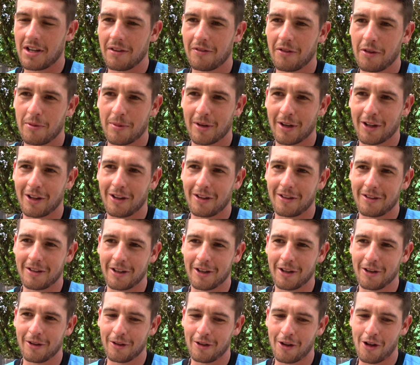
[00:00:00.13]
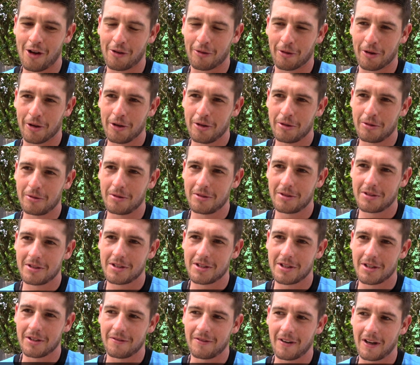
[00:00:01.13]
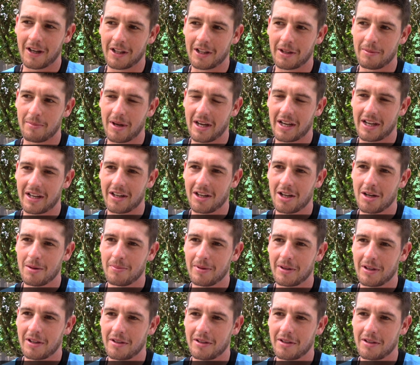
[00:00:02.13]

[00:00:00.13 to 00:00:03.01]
definitely been a you know a long road to finally make it up,